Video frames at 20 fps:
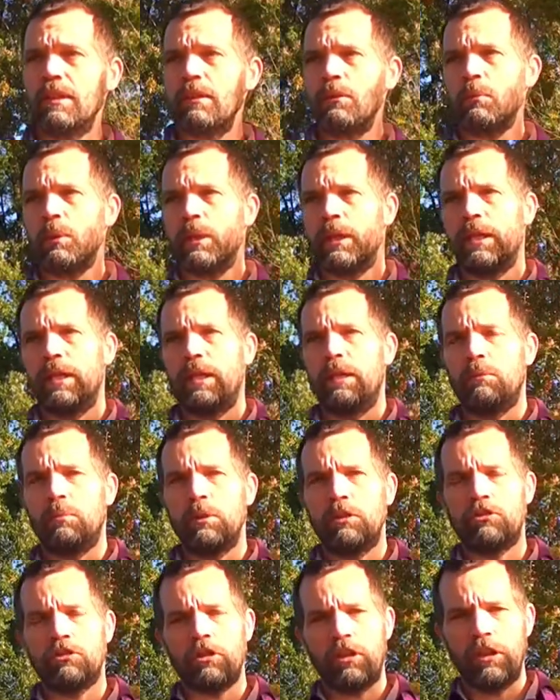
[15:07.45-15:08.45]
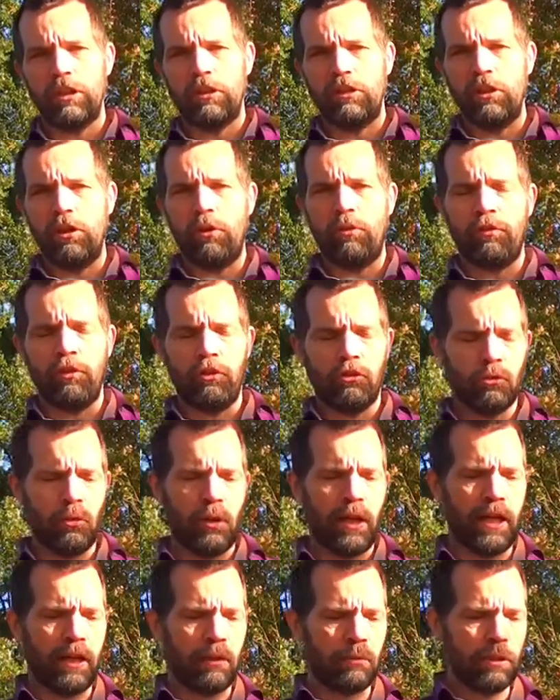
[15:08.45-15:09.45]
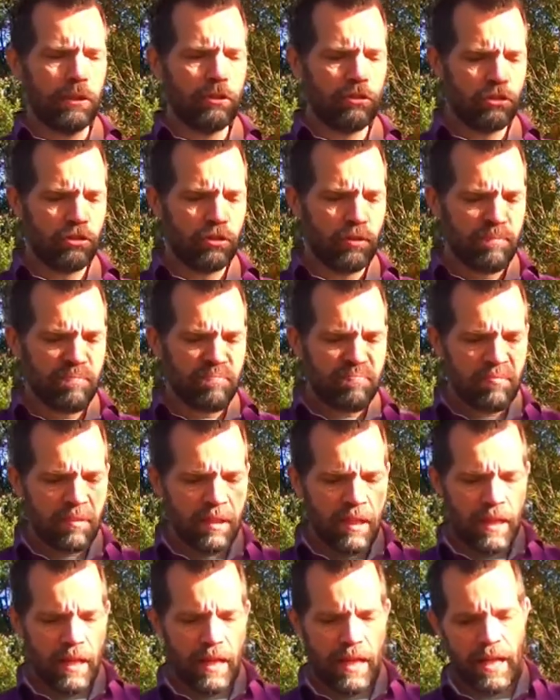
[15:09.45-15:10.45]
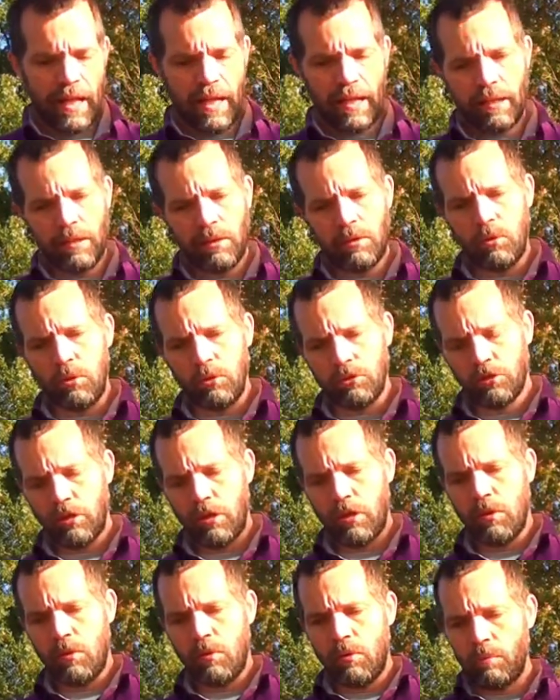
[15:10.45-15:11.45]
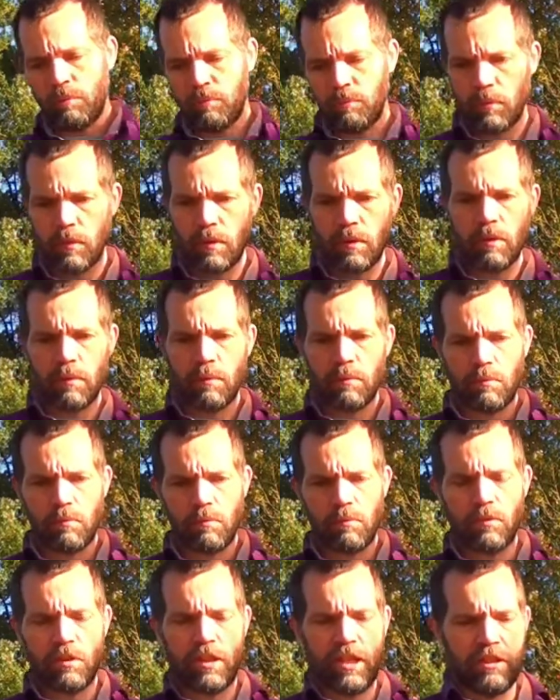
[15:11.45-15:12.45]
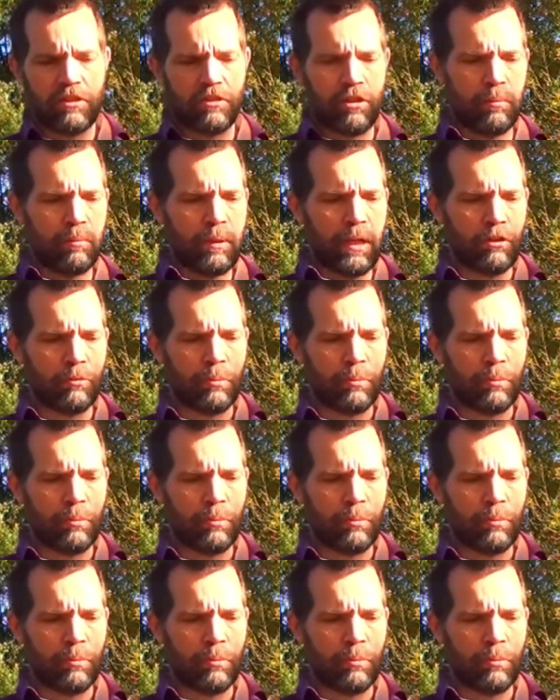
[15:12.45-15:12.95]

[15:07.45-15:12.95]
where we studied the official language and also did some